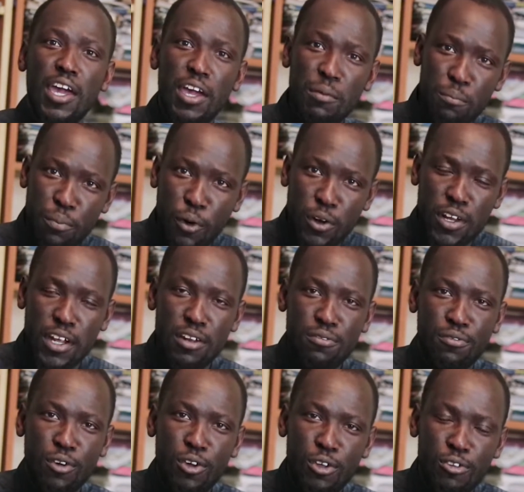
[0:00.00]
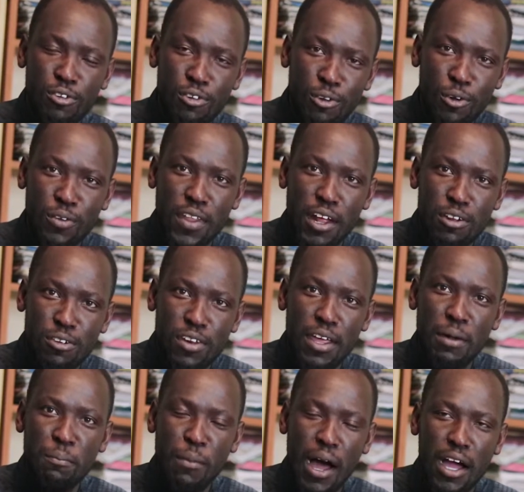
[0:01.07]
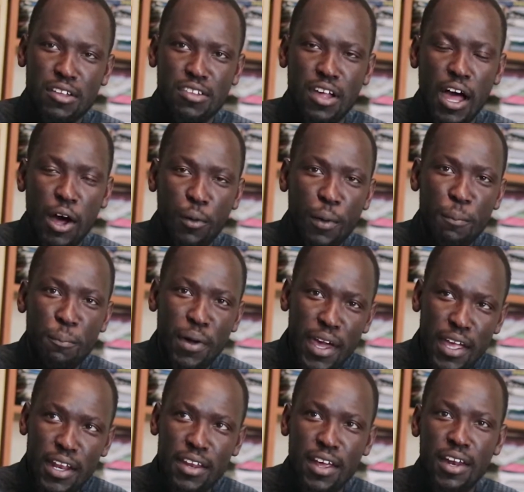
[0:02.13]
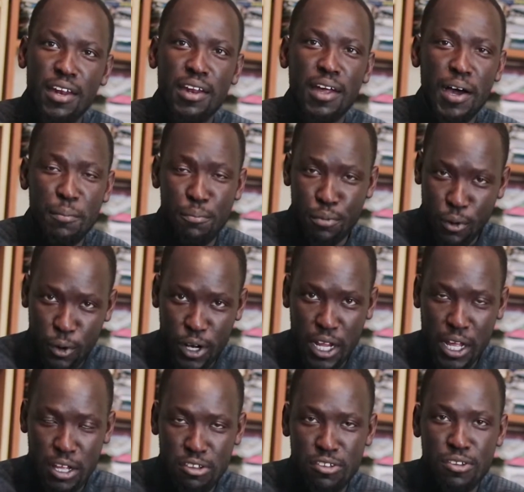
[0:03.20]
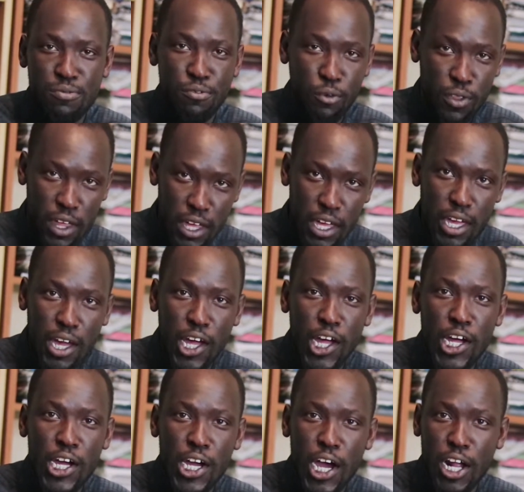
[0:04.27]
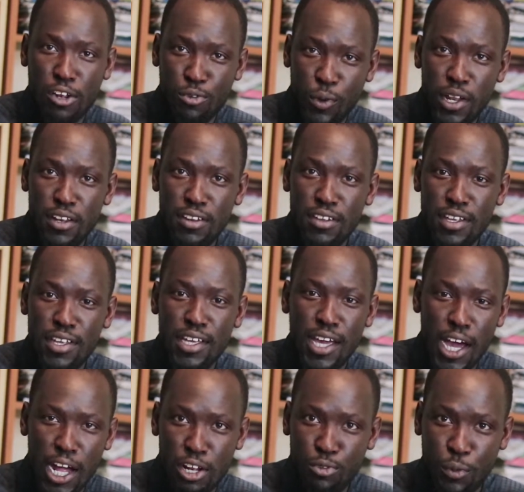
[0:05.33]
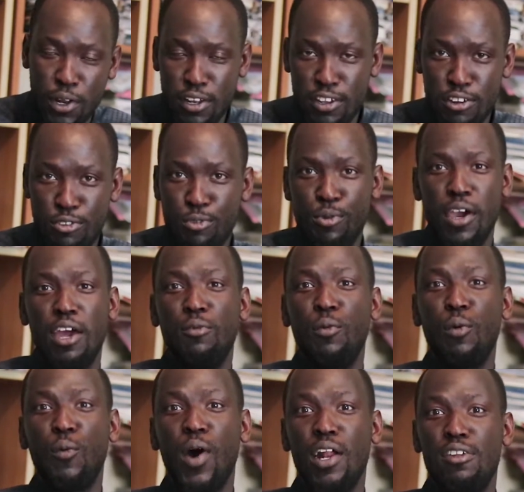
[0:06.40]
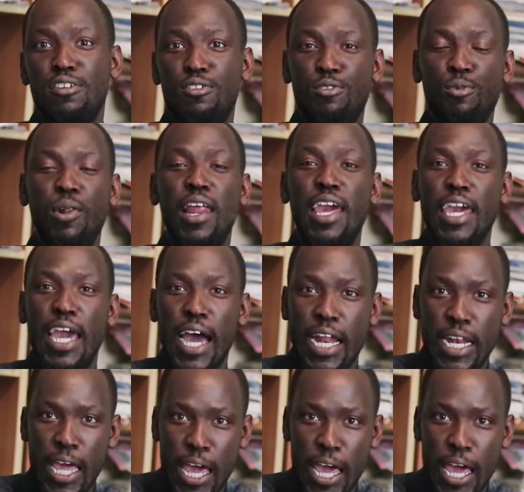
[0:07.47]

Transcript: Important for you to note that today marks our maiden broadcast for the year at 20, at 22, and we want to lay an